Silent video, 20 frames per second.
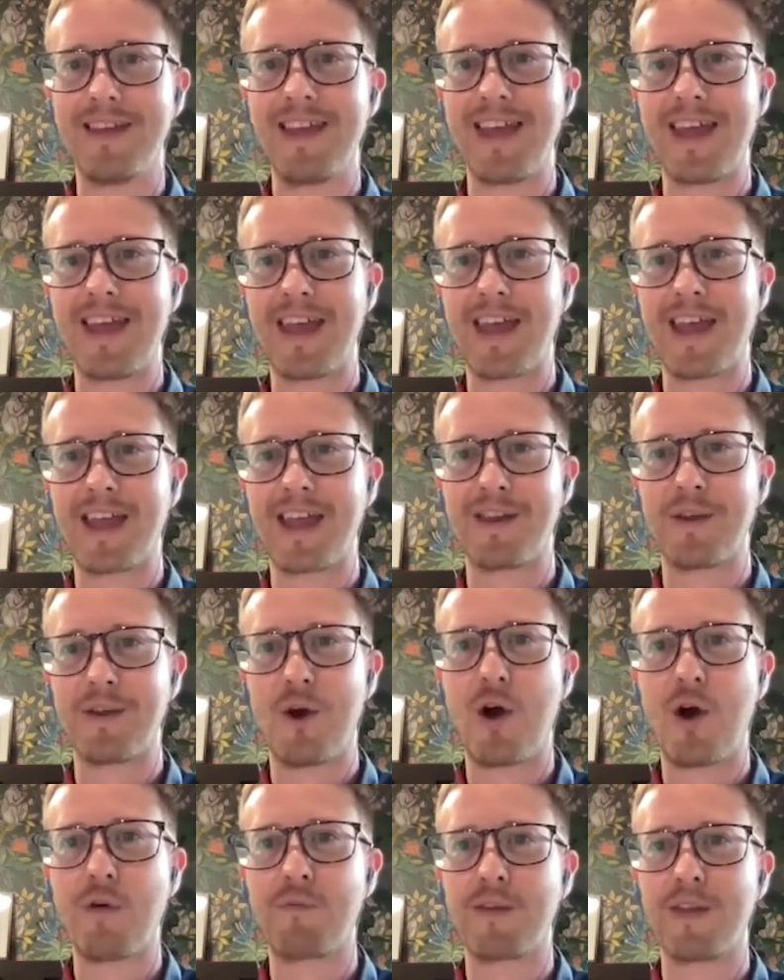And
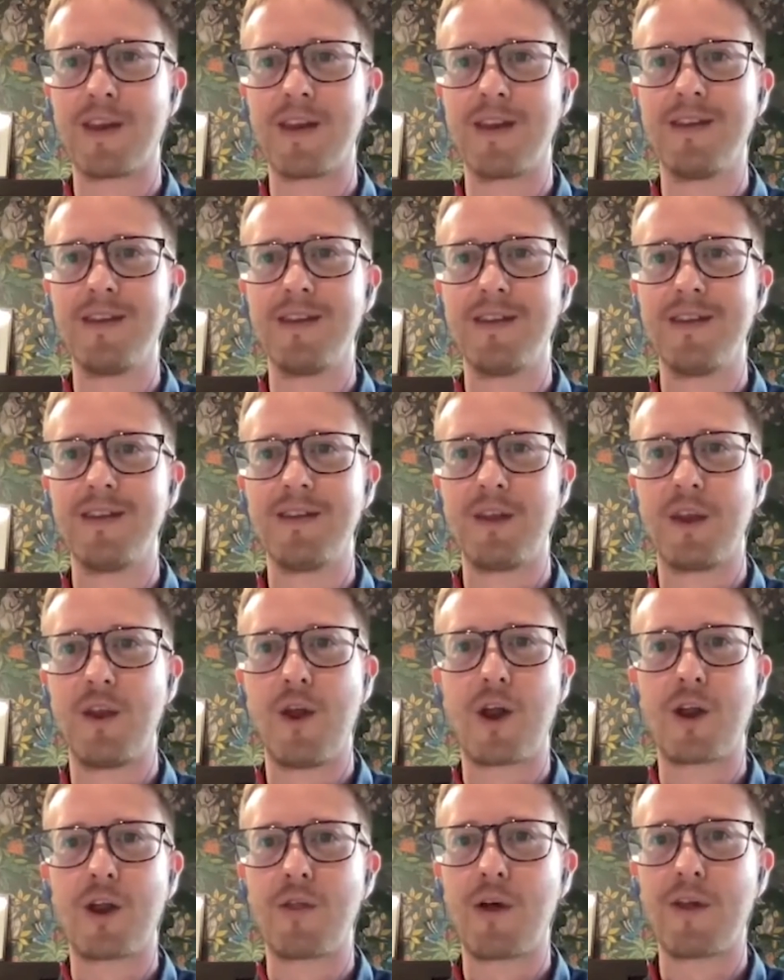often
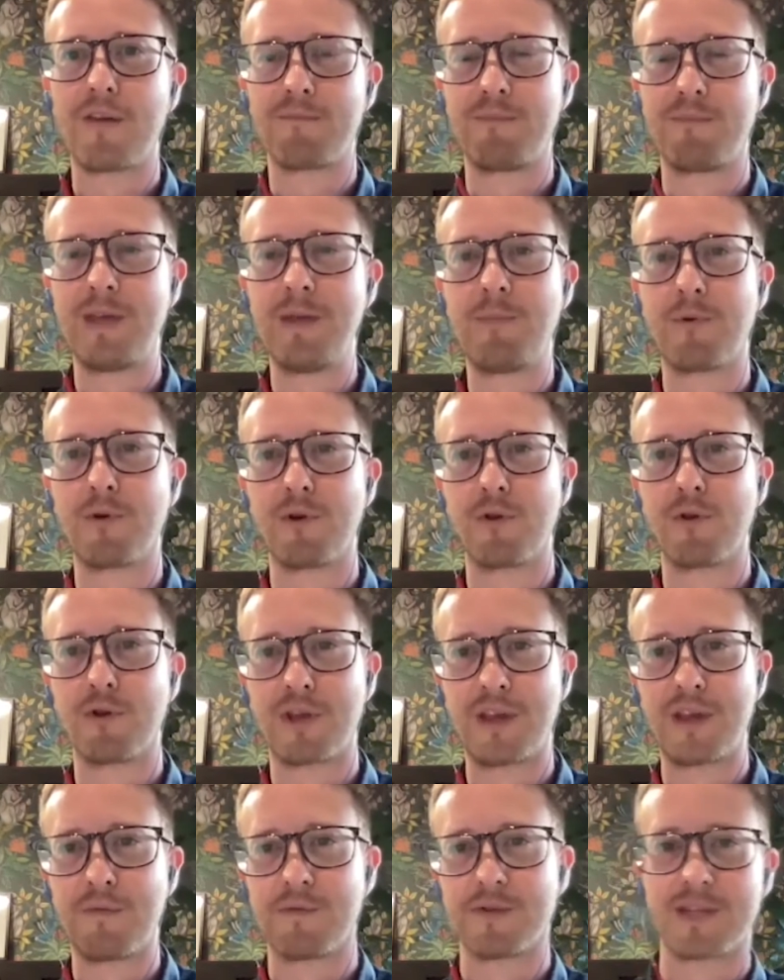not a lot of people are
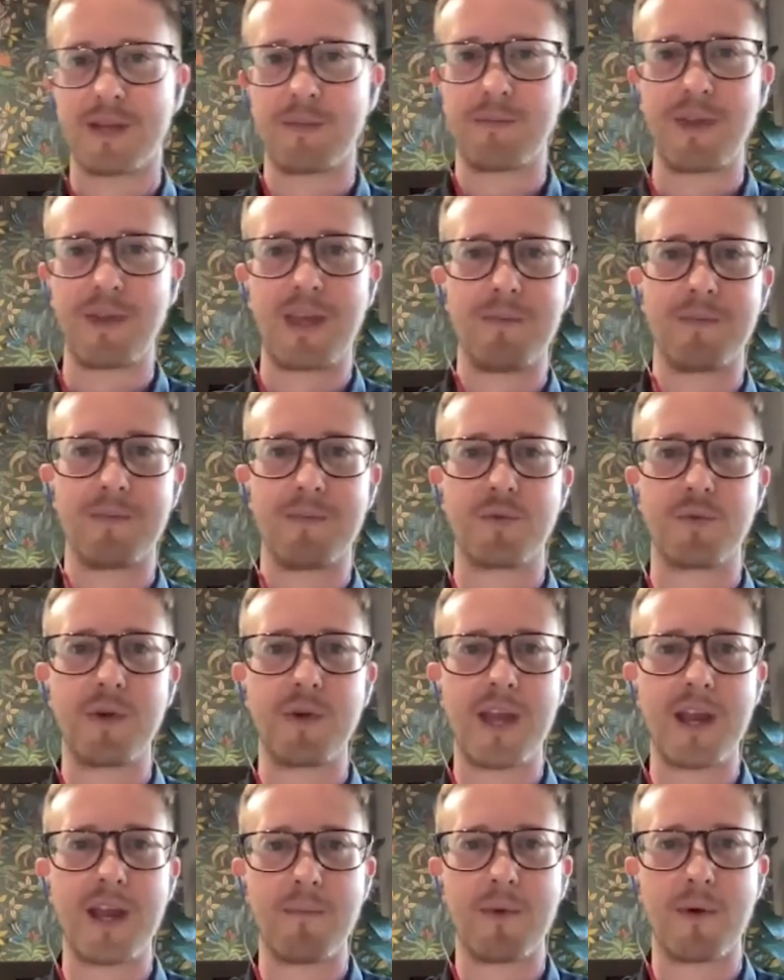looking for something in
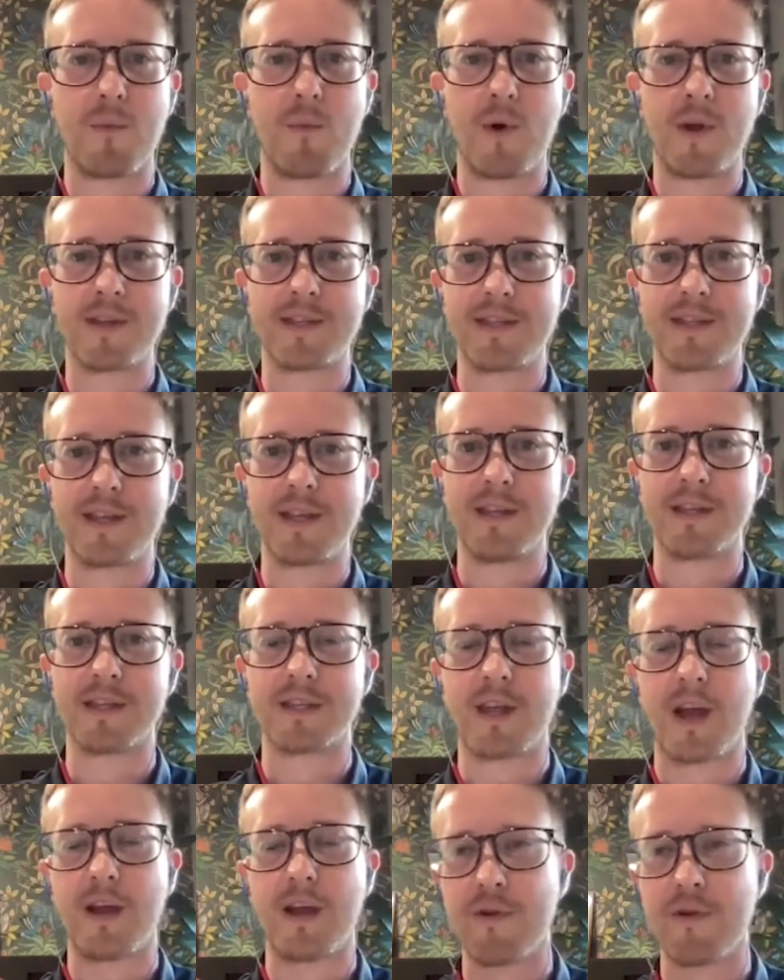between, but once they
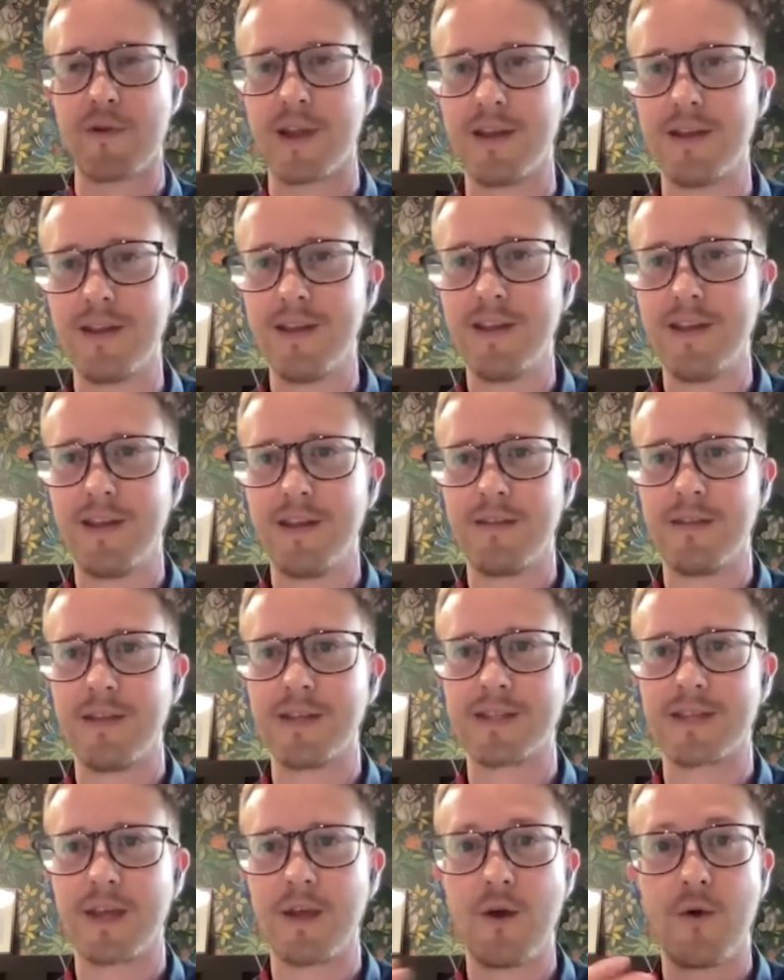discover it, they
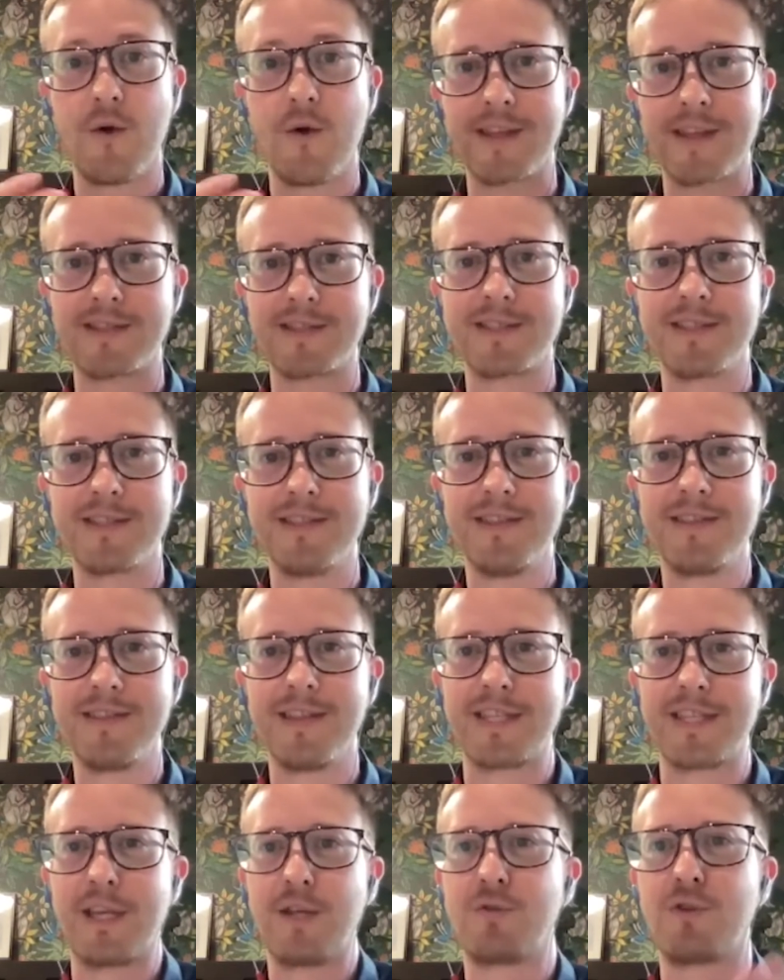say, oh, that's
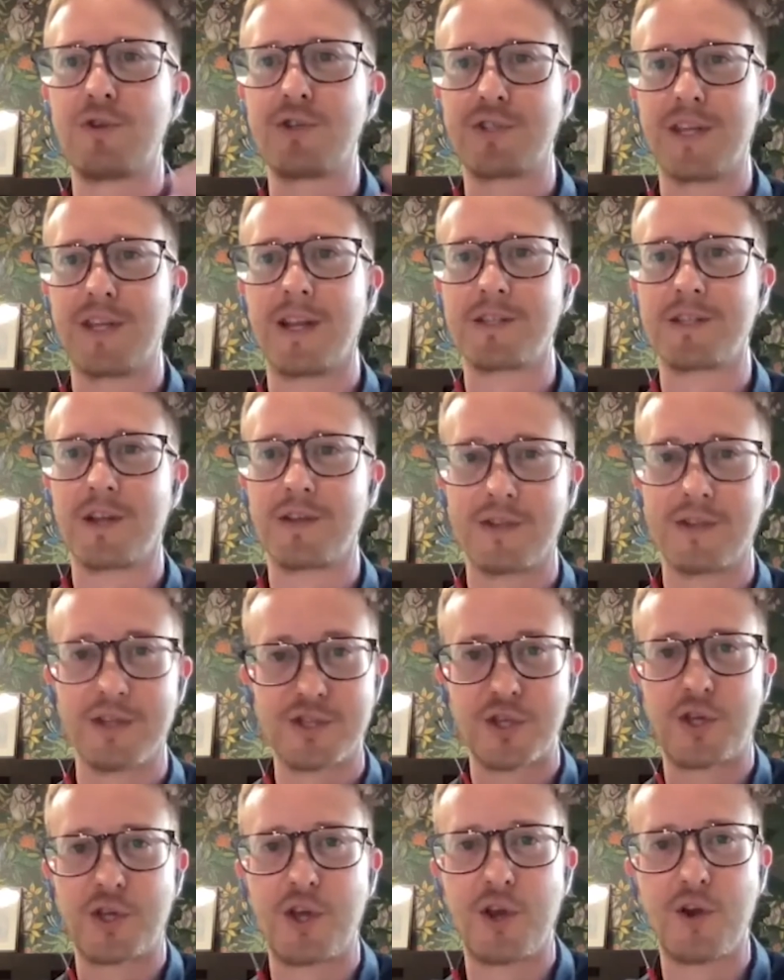interesting. It's got the
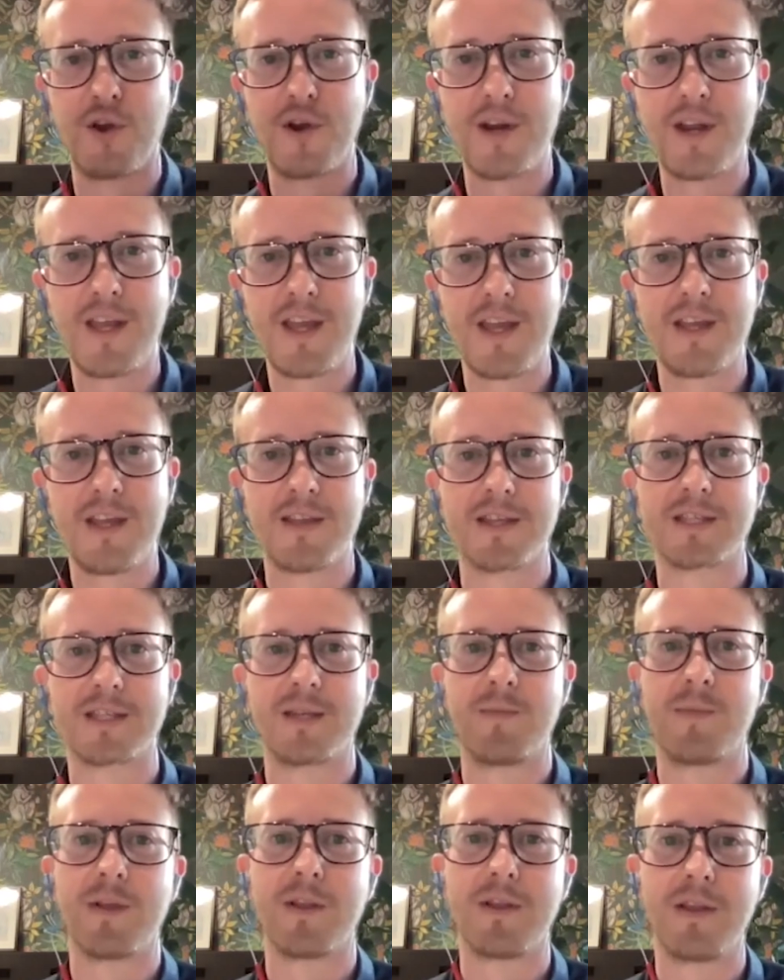security and the
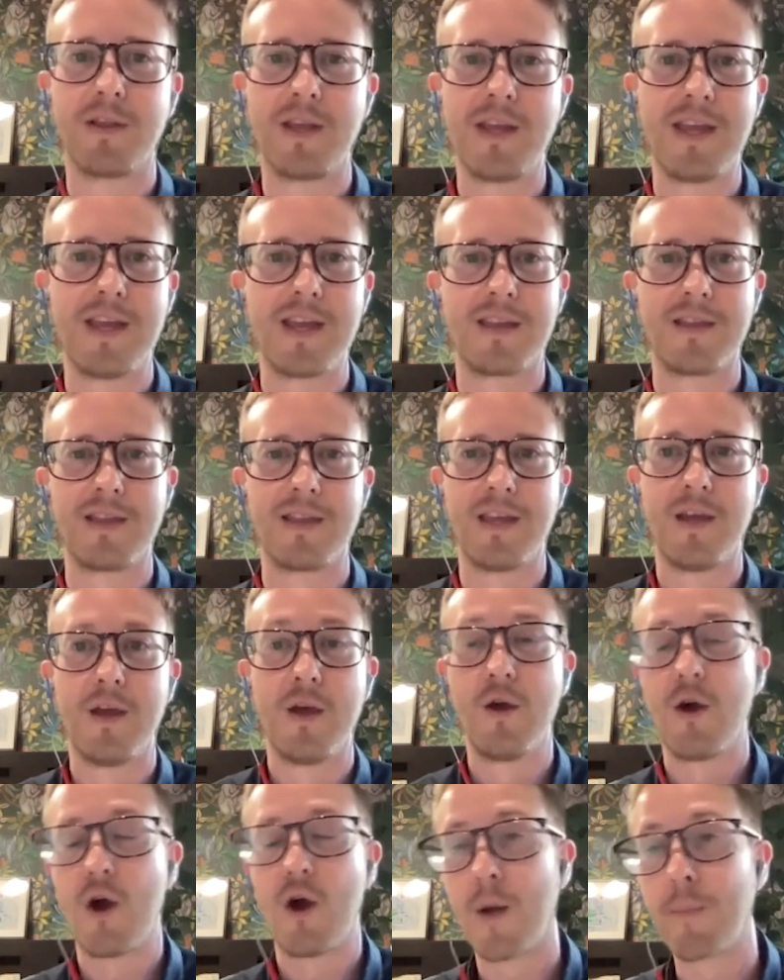stability and the
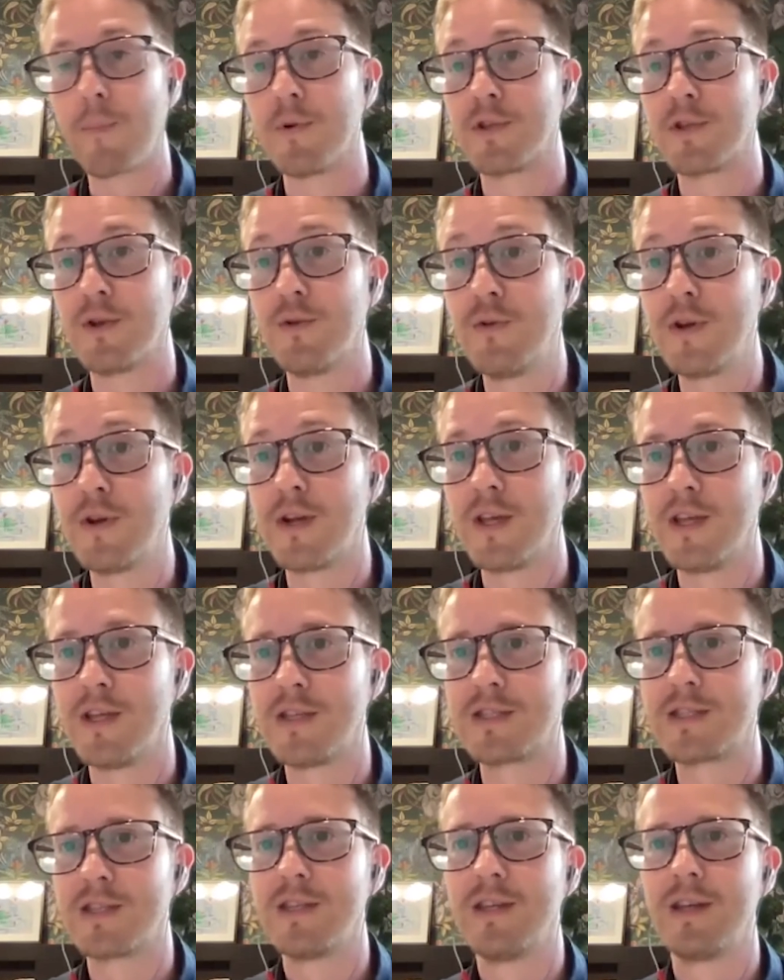
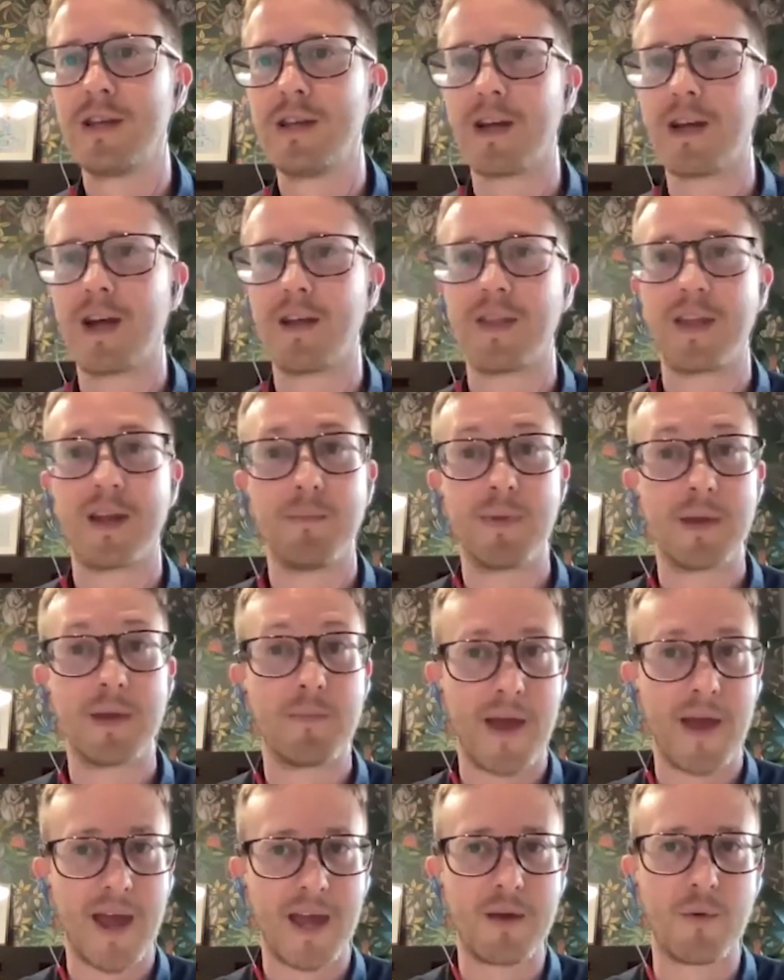opportunities that a big
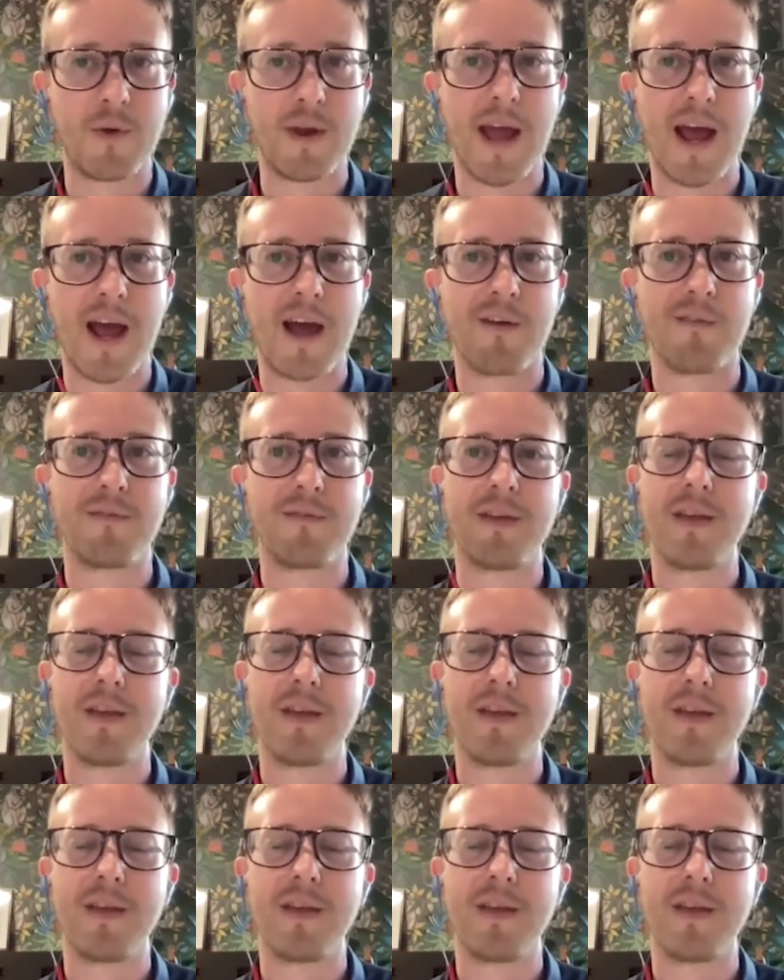bank would have,